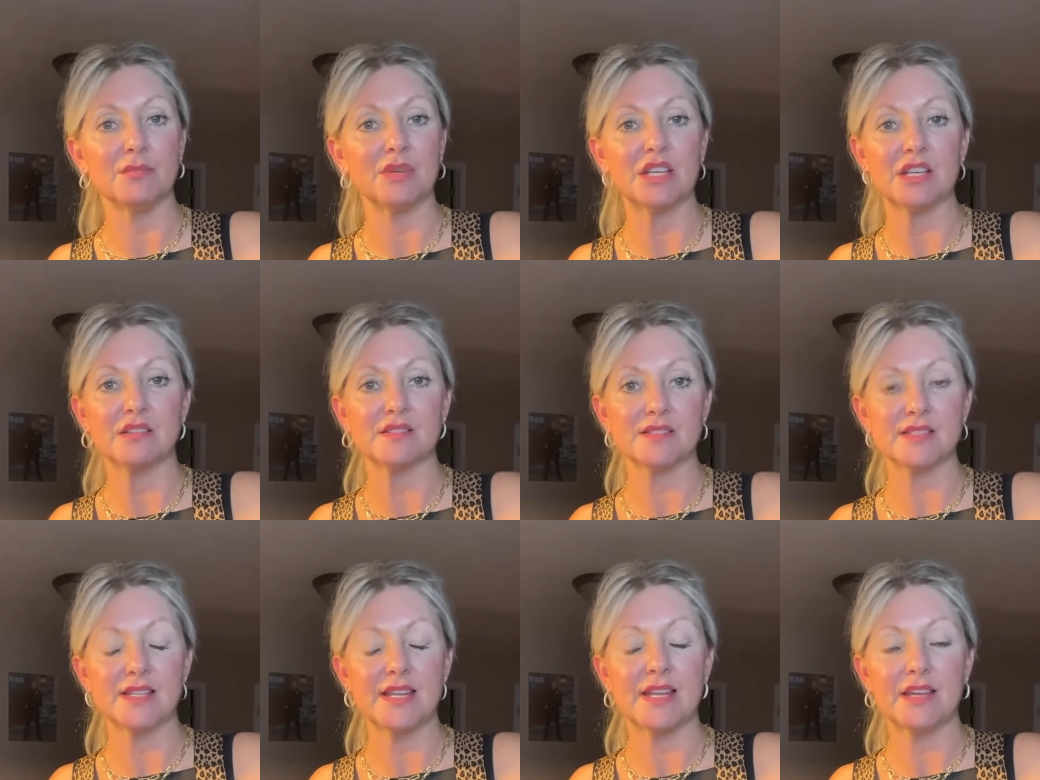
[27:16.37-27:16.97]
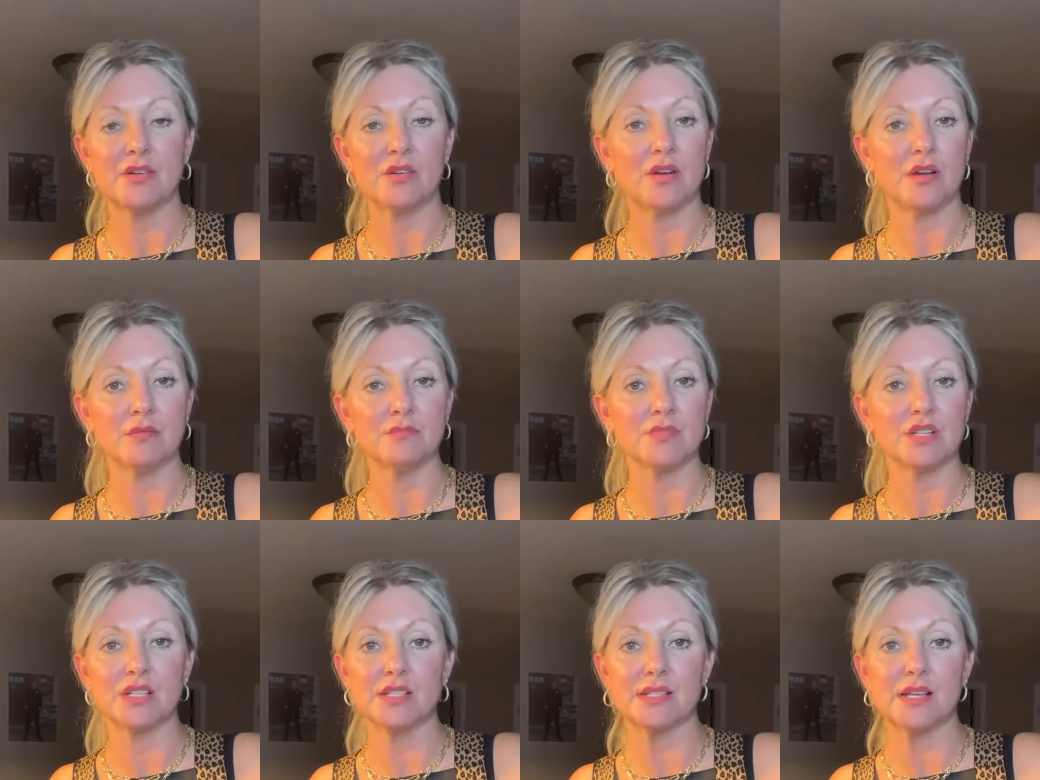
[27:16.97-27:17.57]
Because now
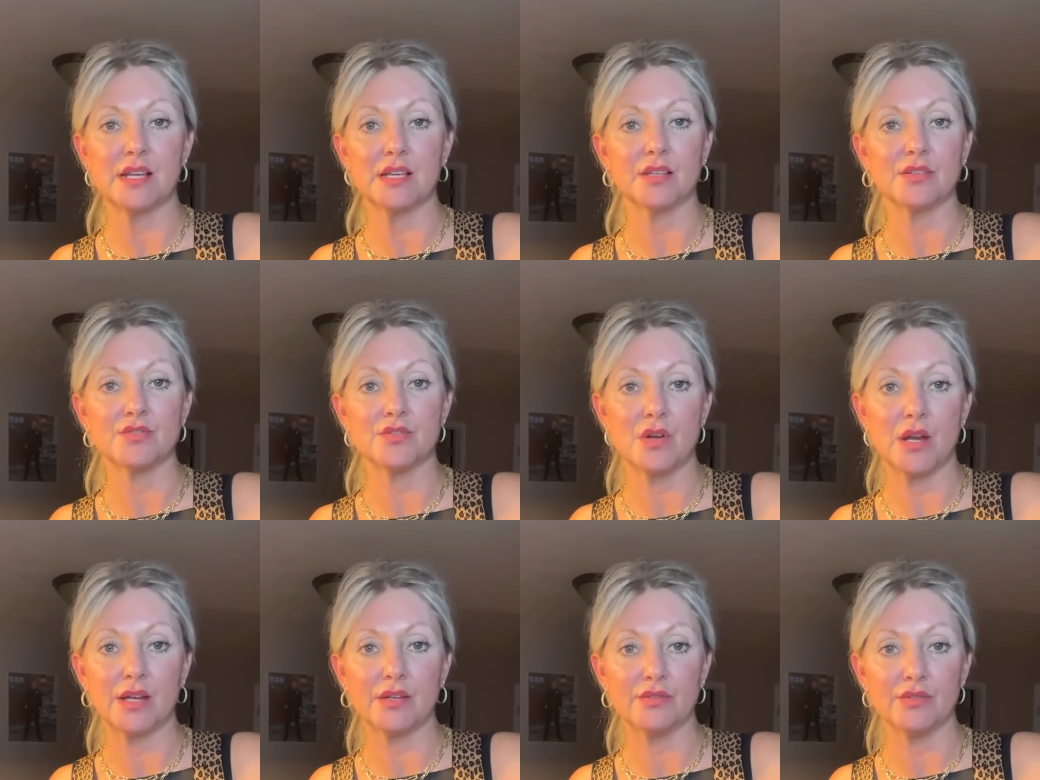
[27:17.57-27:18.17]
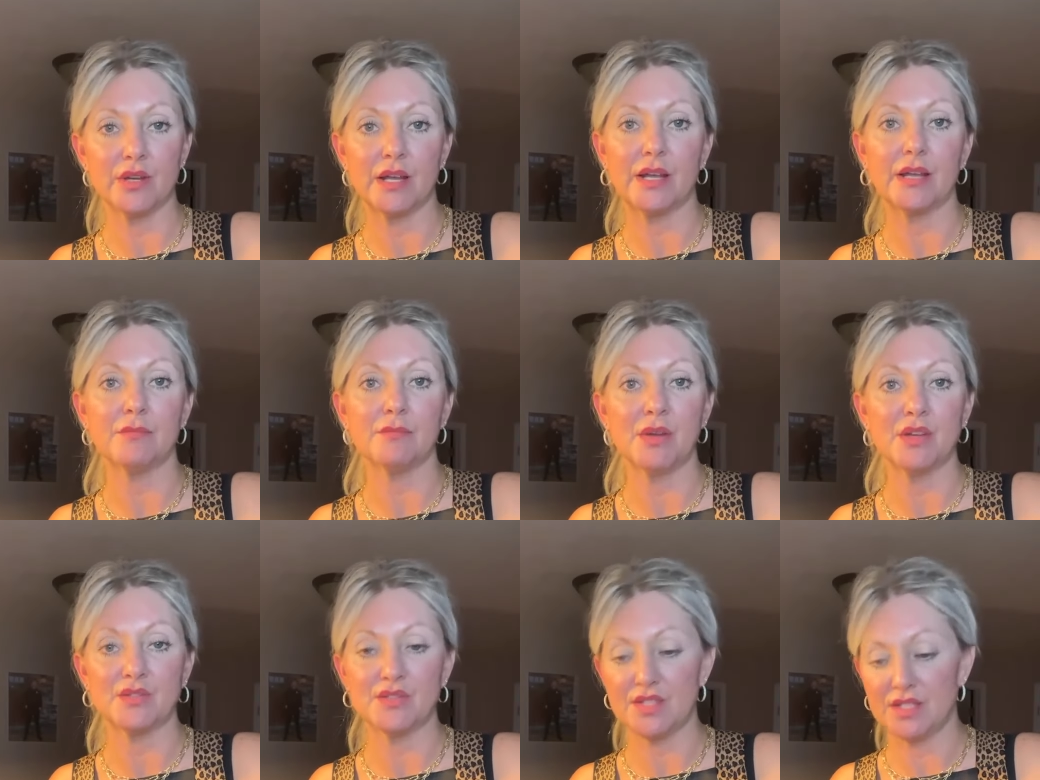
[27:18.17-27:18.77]
I'm just like a train wreck
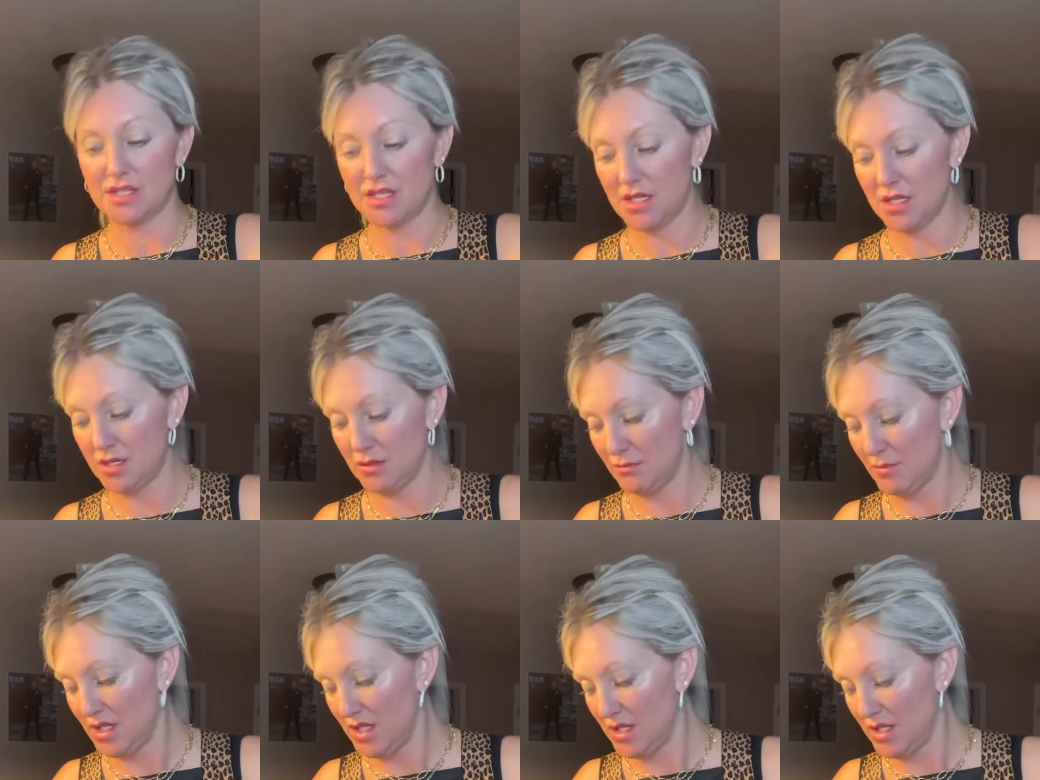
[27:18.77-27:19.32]
most of the time.